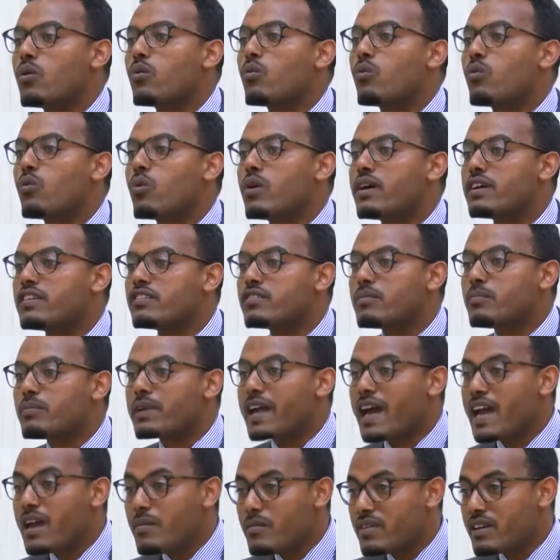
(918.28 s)
was
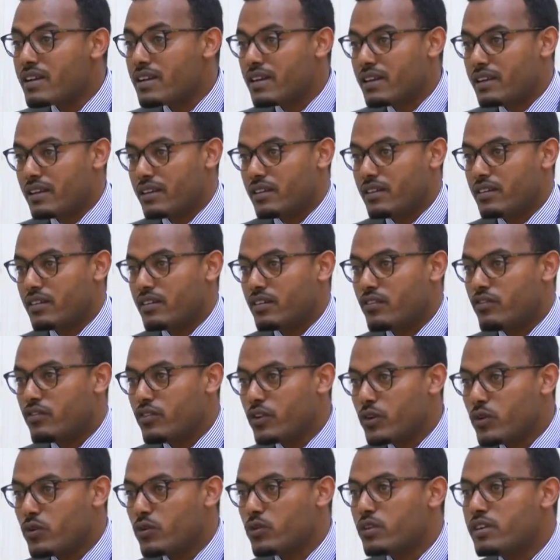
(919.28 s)
primarily
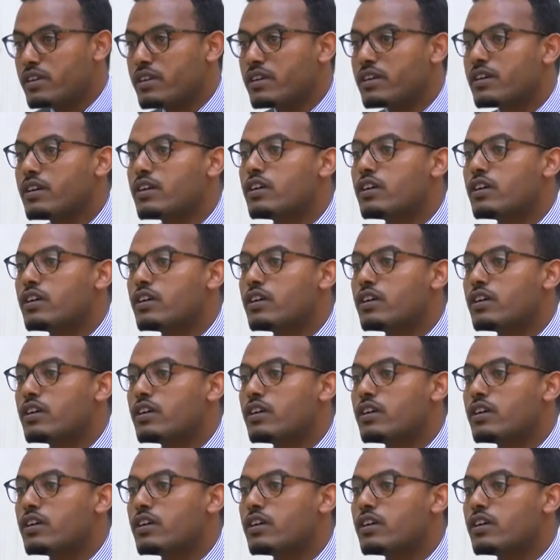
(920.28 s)
fueled